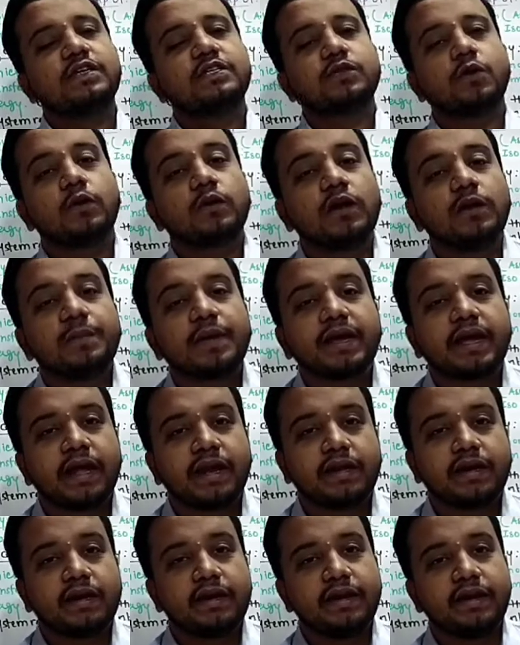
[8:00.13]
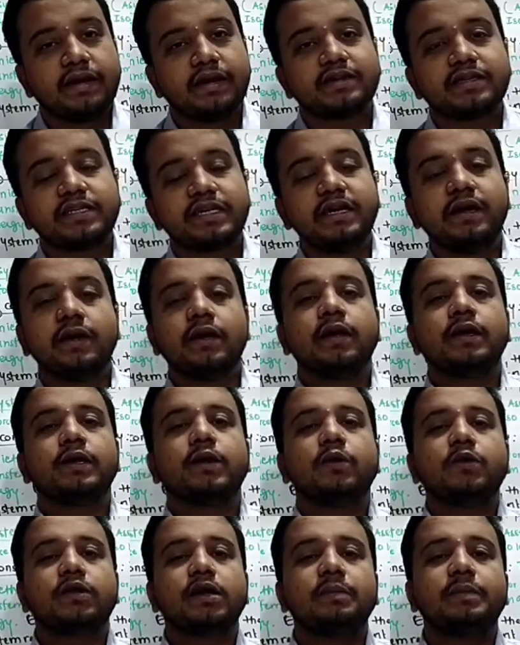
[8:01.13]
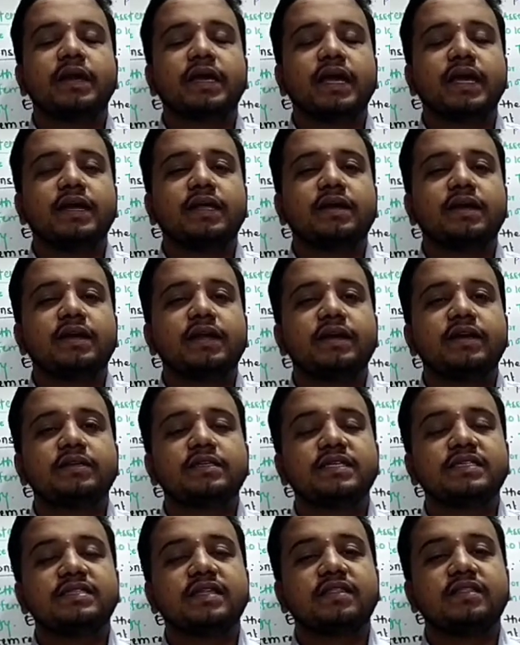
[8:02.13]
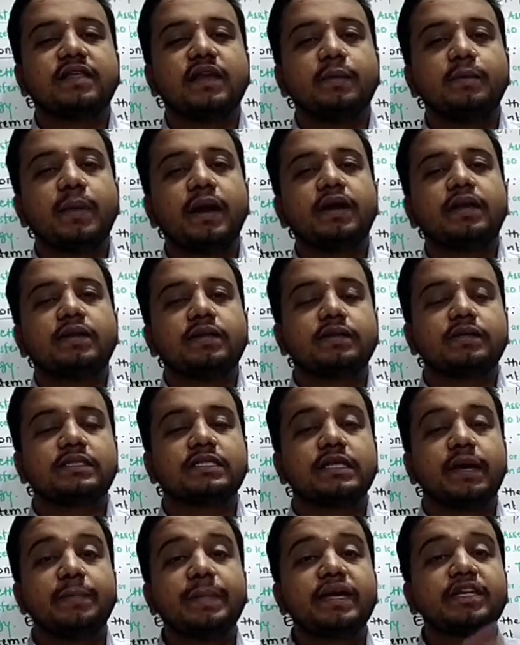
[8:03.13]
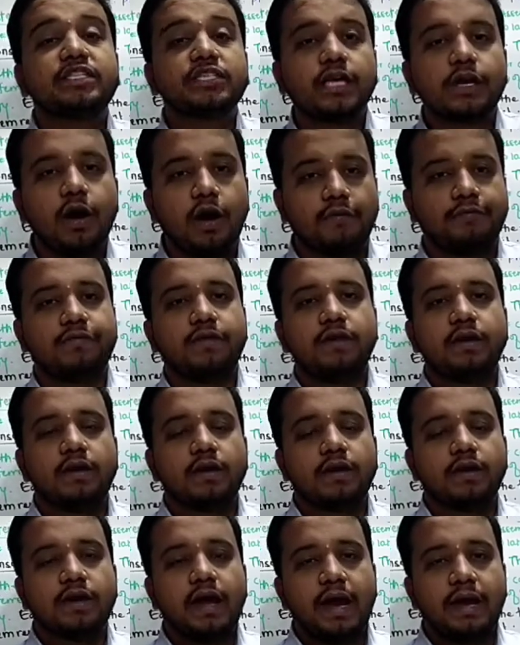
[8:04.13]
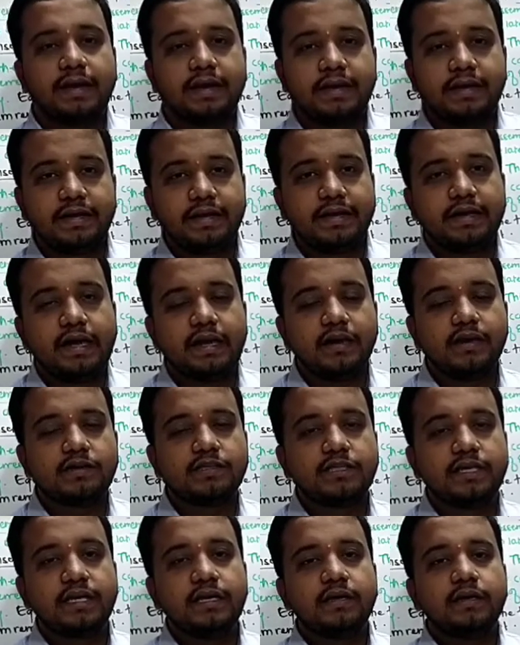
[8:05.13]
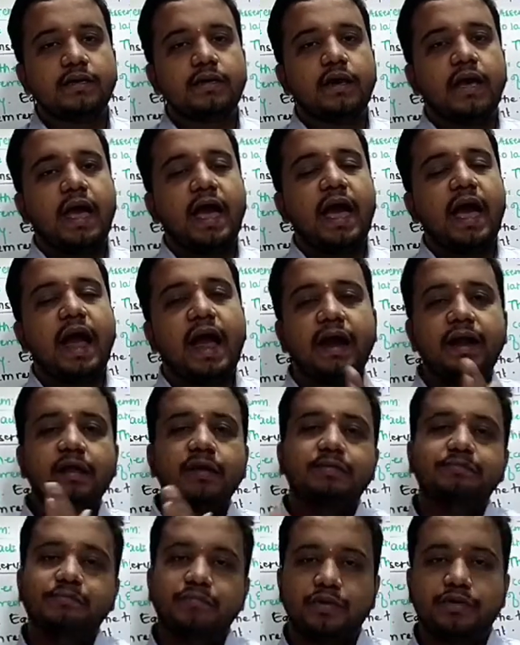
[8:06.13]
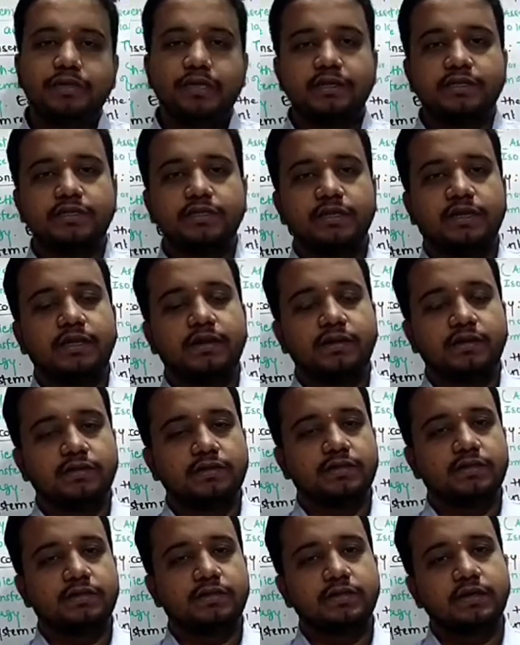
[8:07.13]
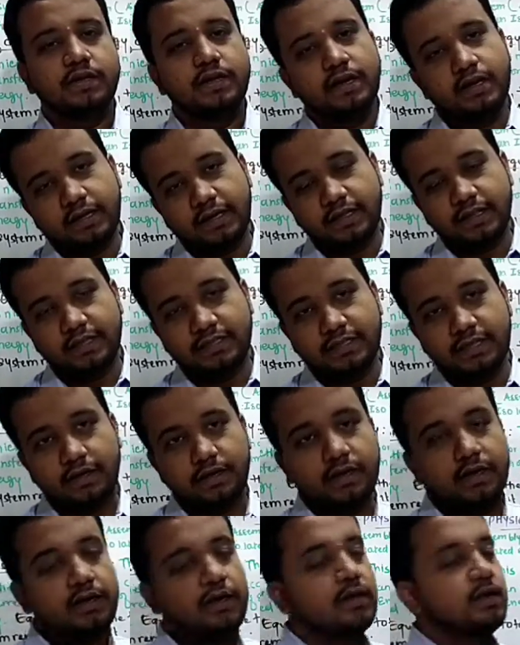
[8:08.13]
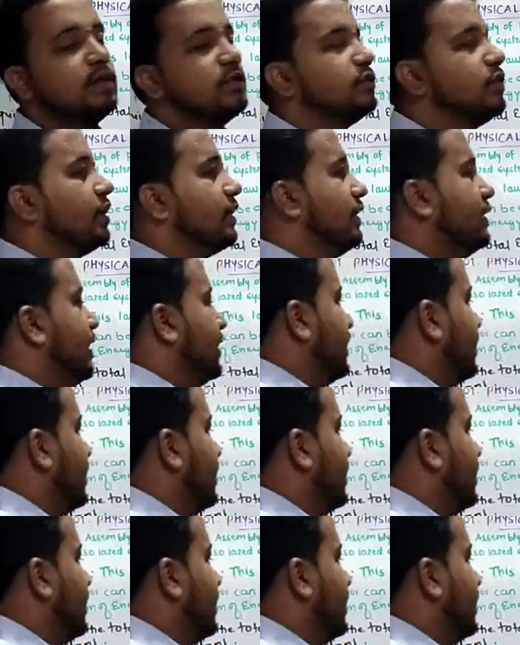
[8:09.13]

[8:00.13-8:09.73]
is total mechanical energy? Total mechanical energy is nothing but summation of kinetic energy and potential energy. Till this clear? So again I